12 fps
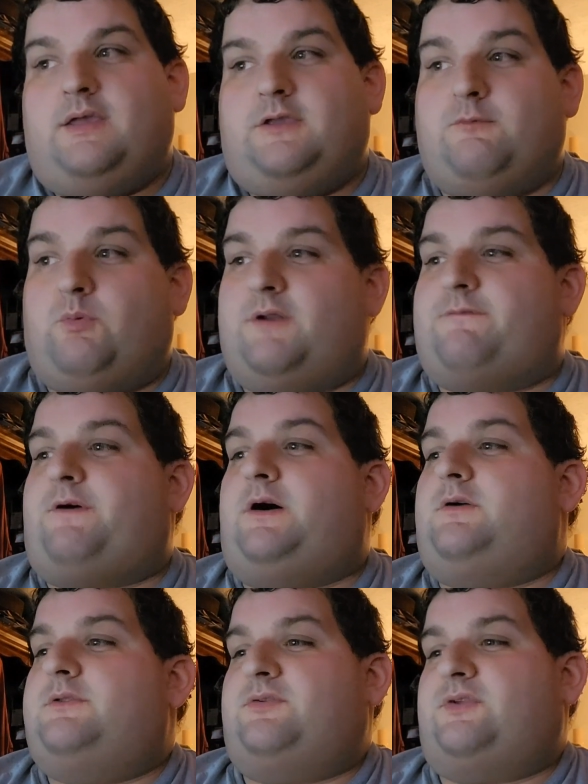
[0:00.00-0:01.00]
you want to
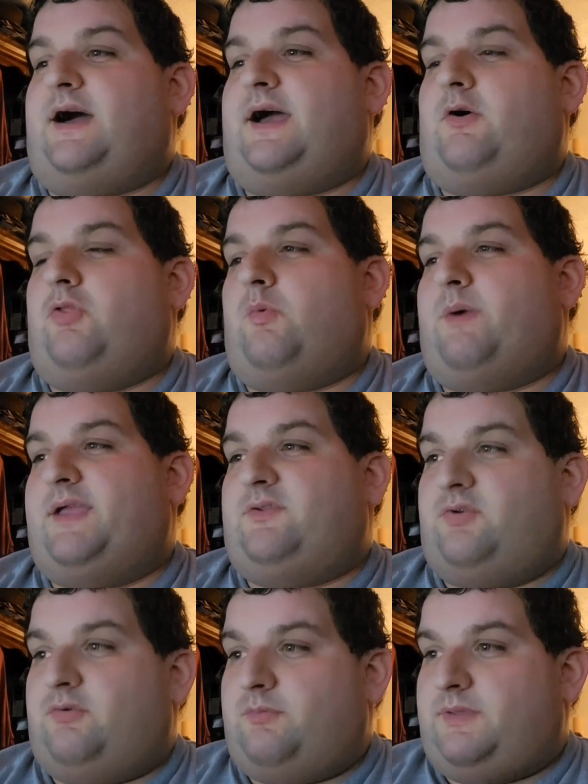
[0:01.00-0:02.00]
follow this guy all the way
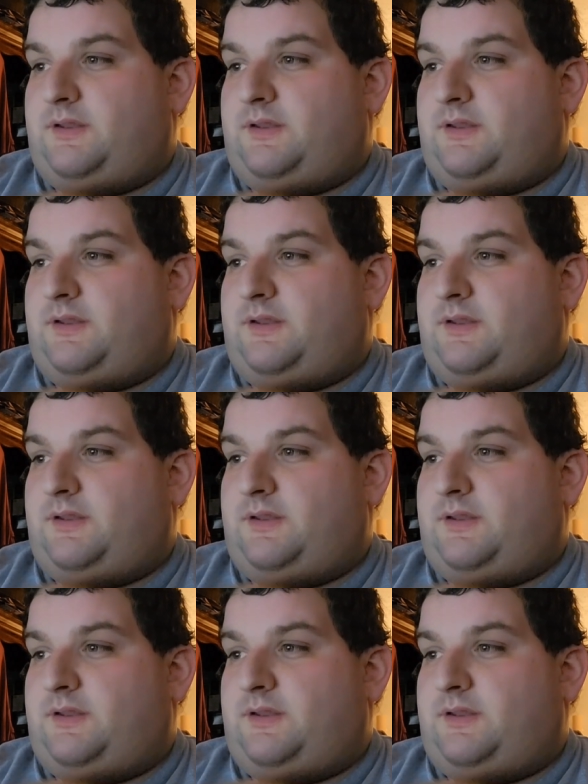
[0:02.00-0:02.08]
to,